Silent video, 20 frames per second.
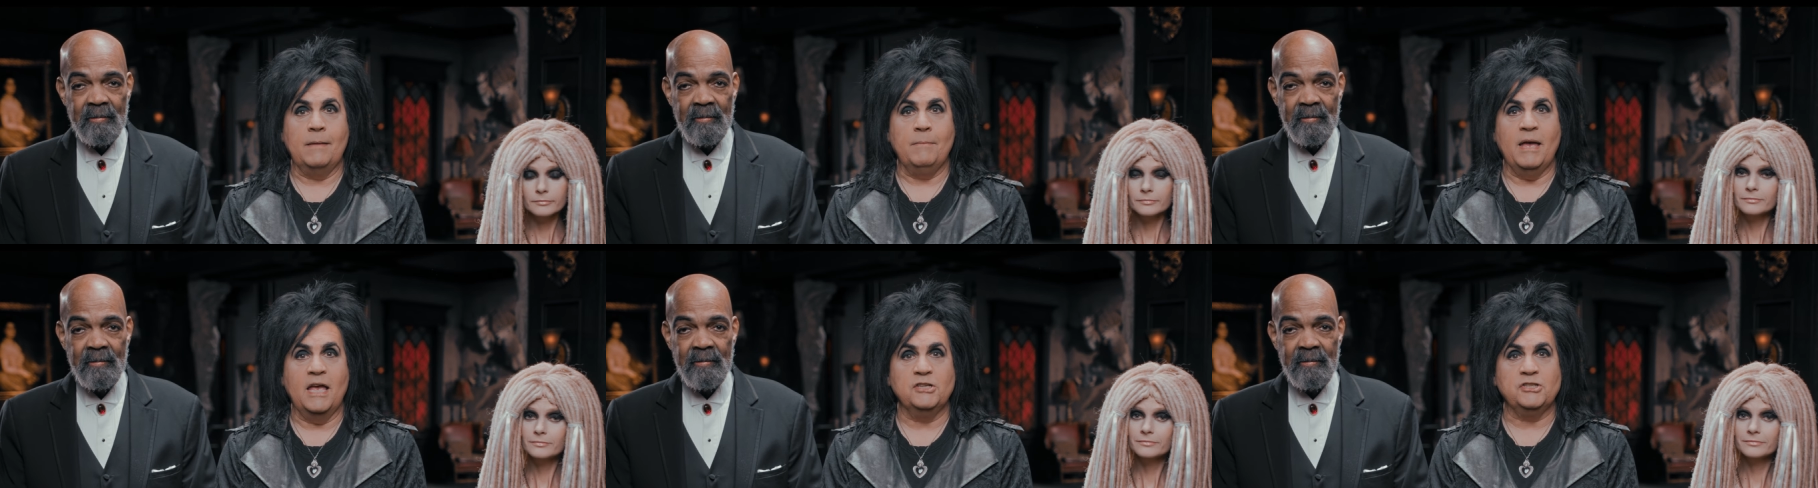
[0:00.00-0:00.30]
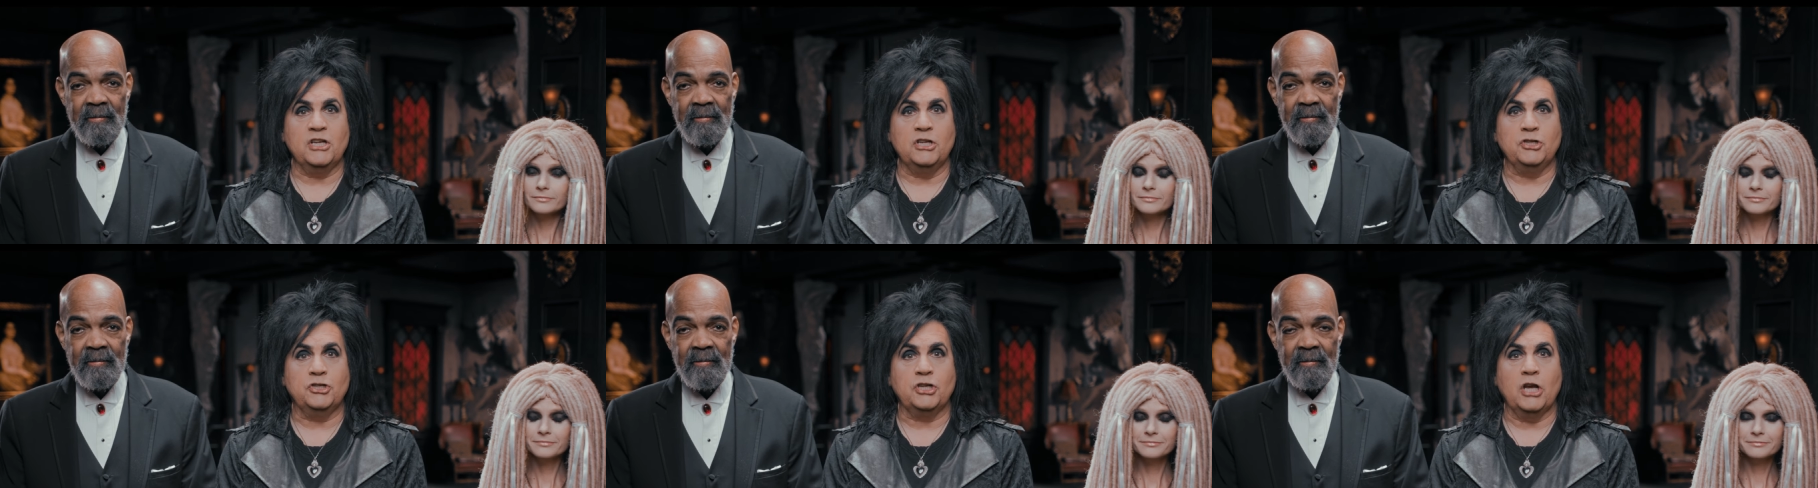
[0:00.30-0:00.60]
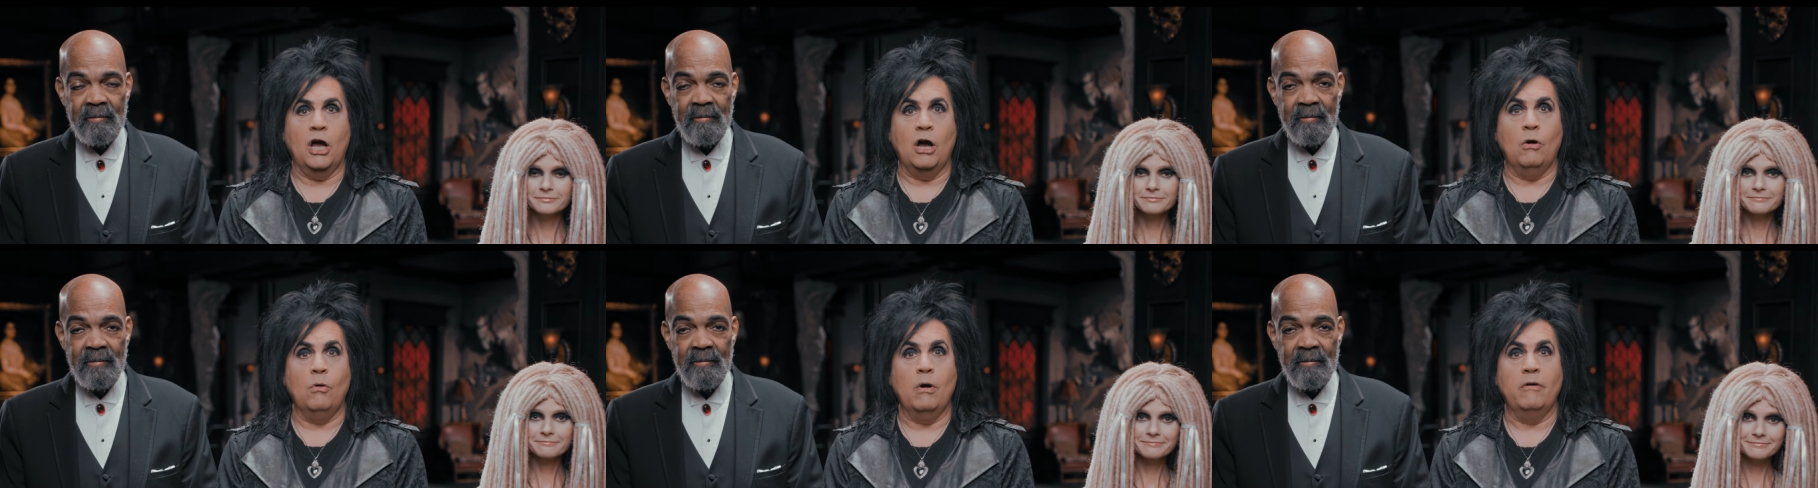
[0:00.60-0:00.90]
Speaker 1: amazing
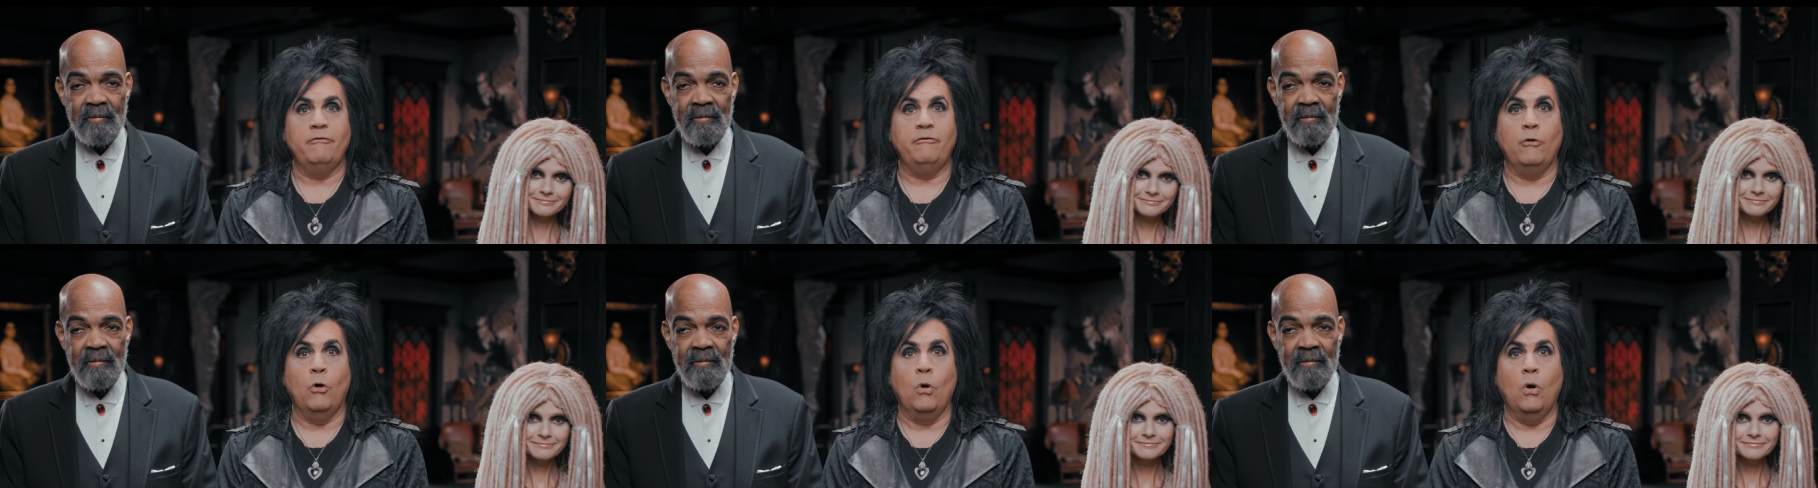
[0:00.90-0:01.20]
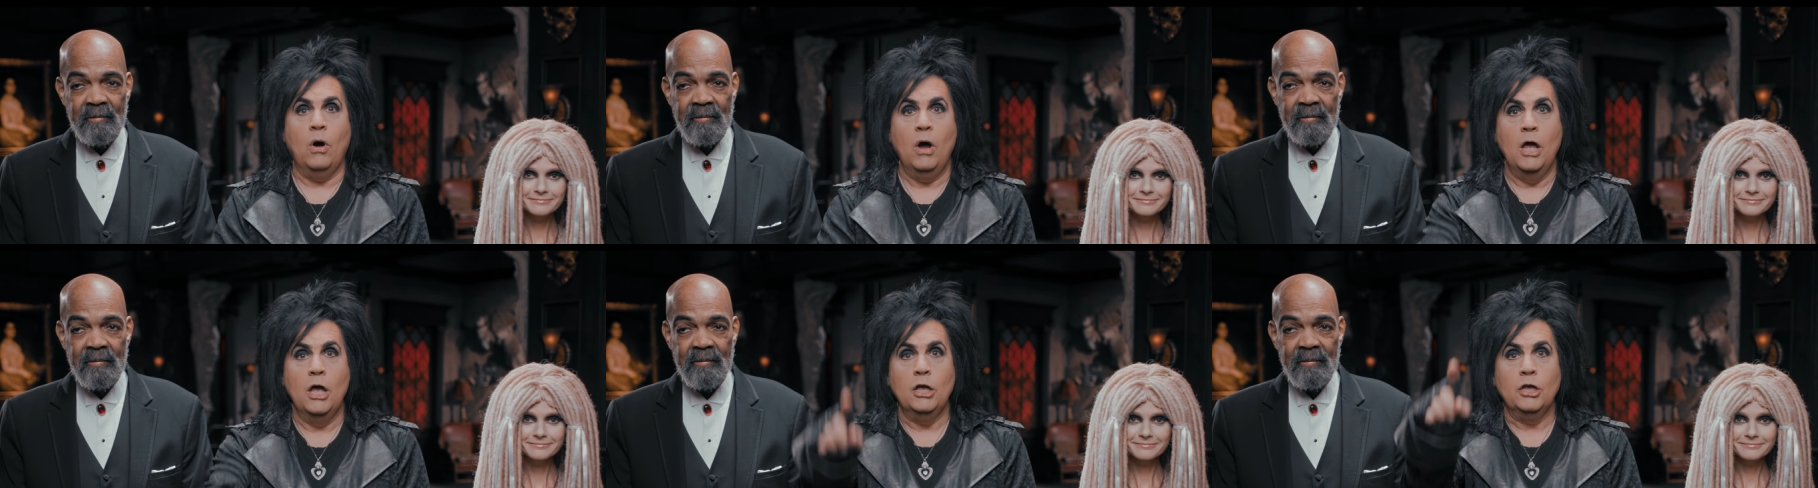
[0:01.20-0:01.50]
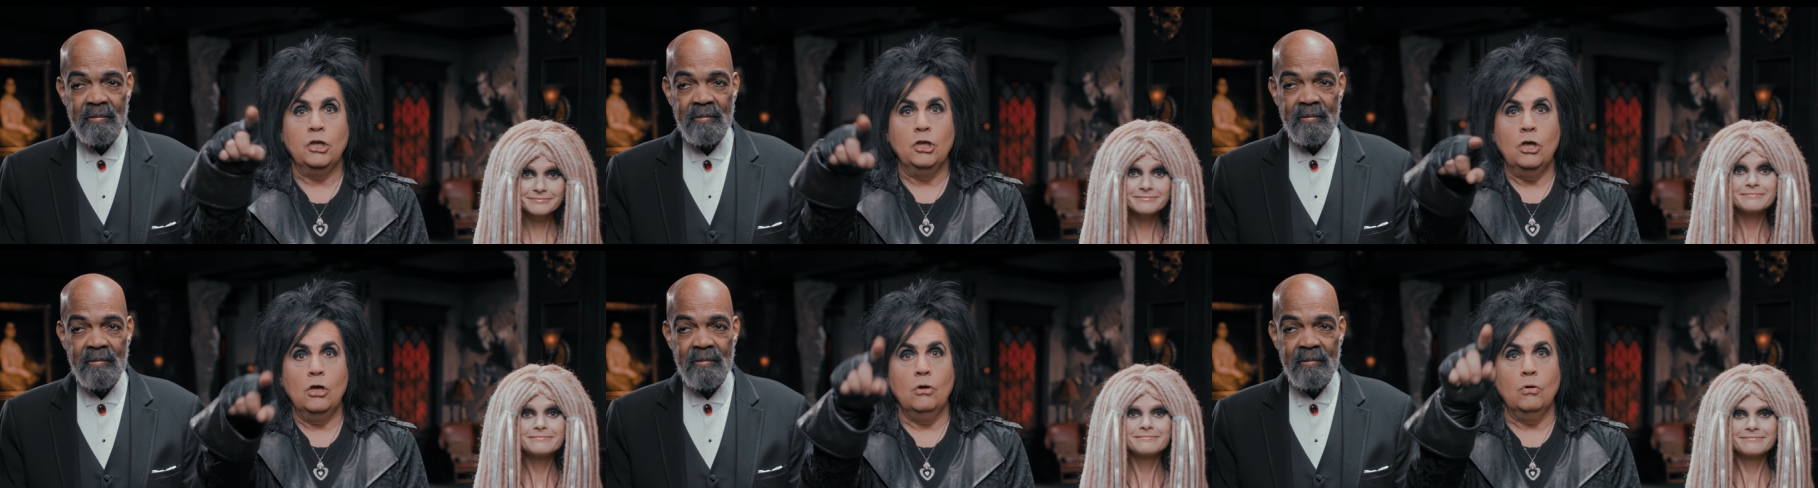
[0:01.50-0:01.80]
show for
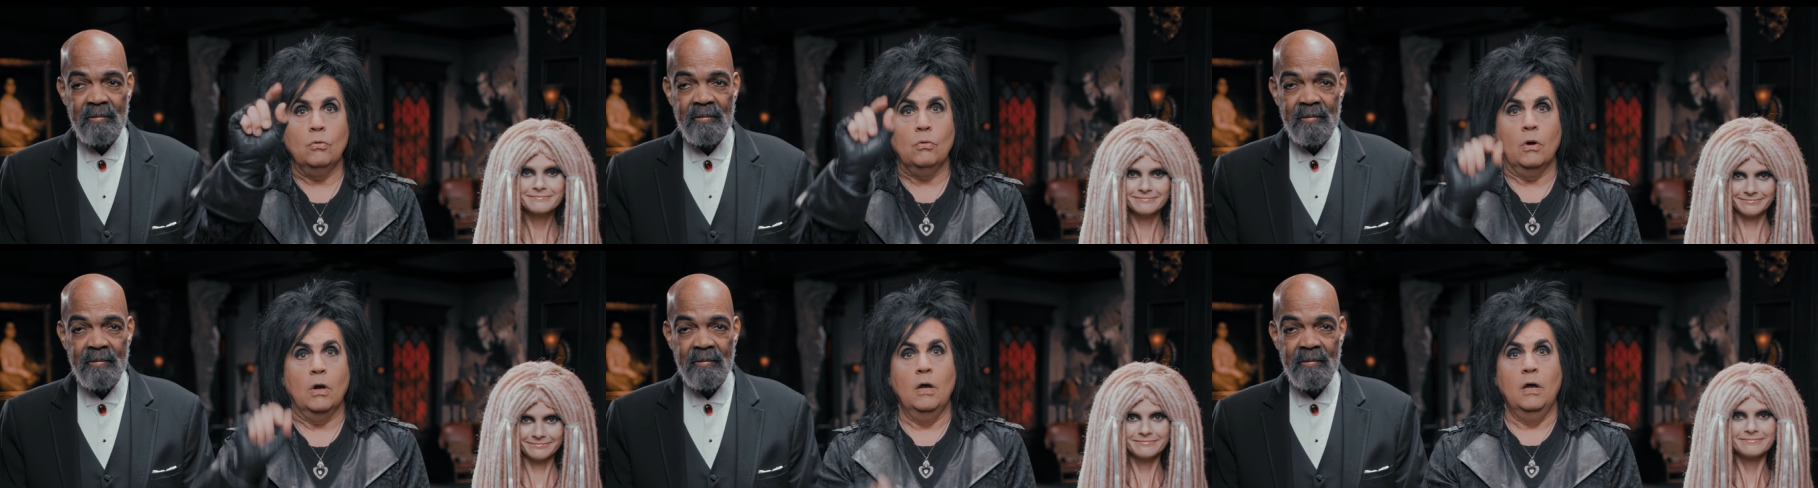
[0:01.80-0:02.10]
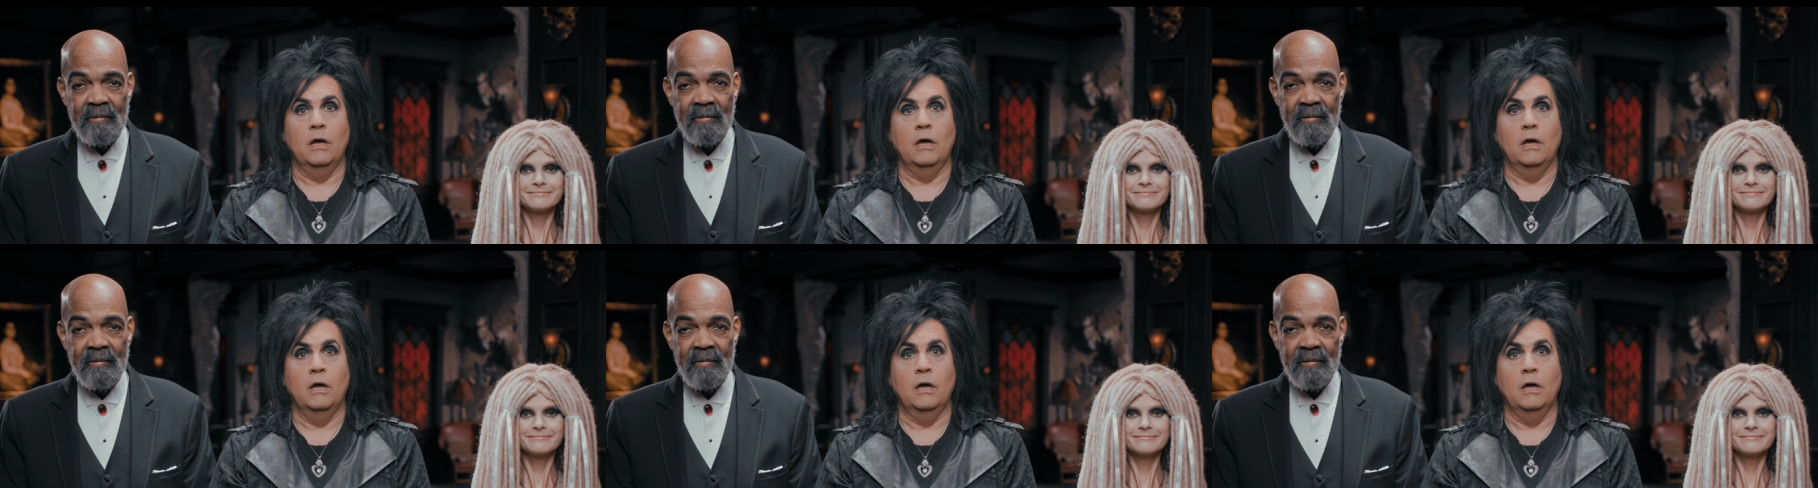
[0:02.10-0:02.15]
you?